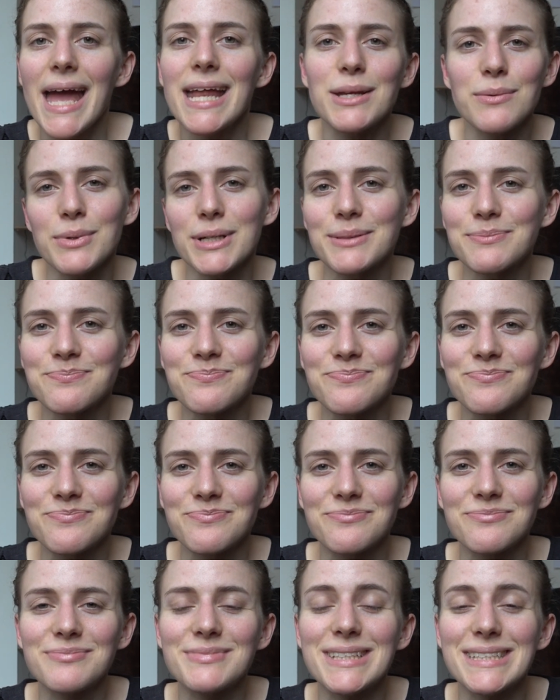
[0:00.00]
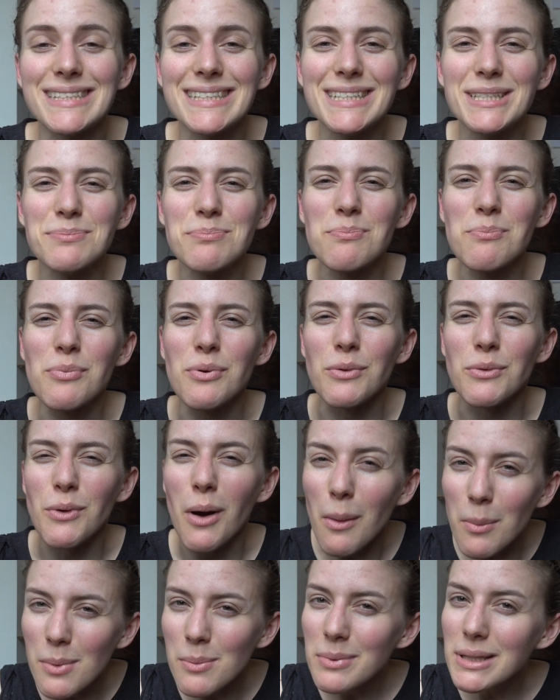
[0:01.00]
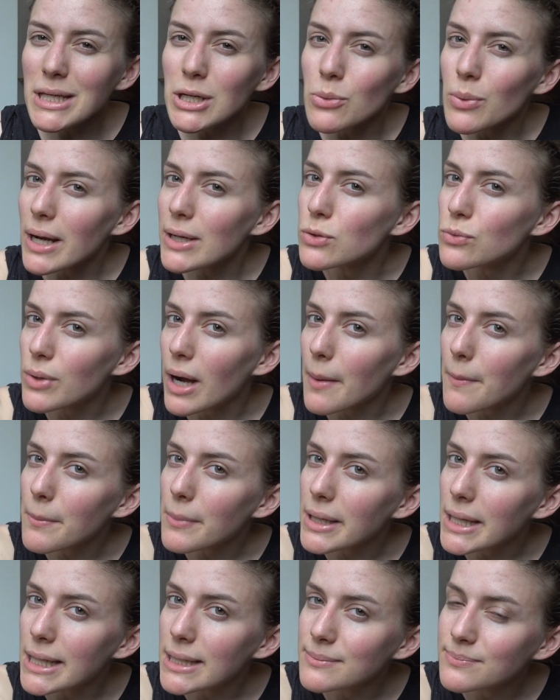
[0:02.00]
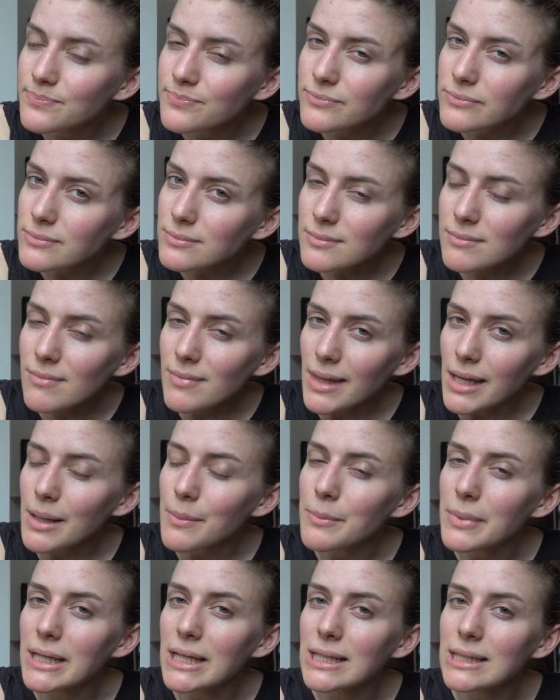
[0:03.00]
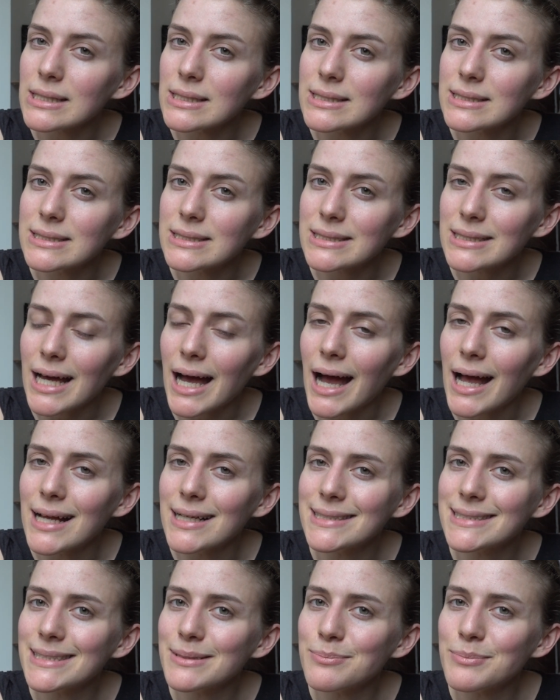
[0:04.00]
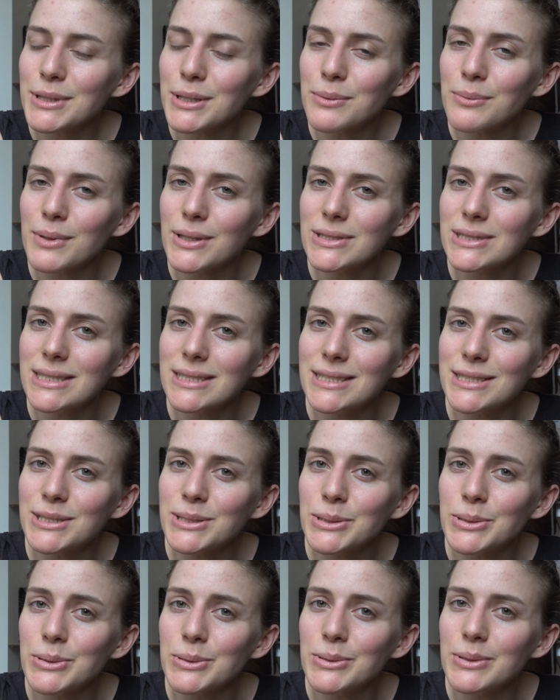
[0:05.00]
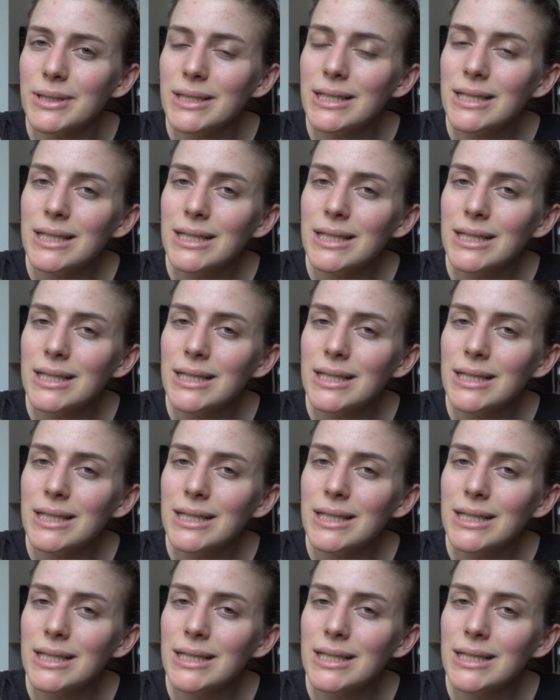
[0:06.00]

Anyway, this is probably quite rambly because I simply wanted to